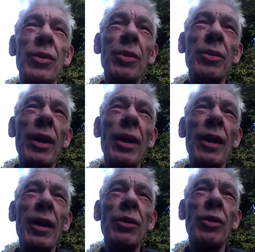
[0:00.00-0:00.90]

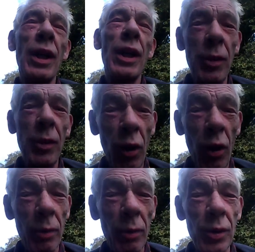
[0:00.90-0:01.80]
To keep the
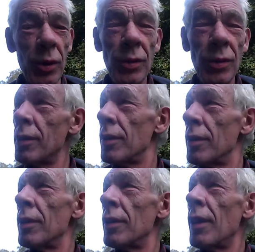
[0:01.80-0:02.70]
dog amused.
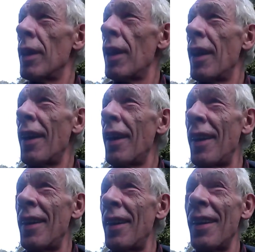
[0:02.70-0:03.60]

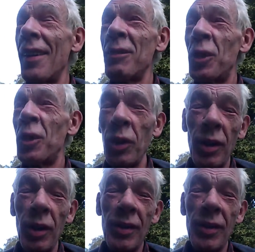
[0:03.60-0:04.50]
I'm sure
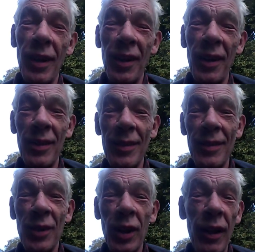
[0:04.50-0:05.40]
that
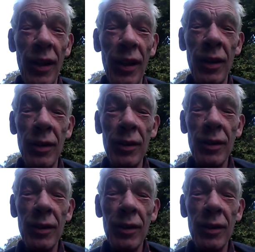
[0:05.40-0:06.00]
together,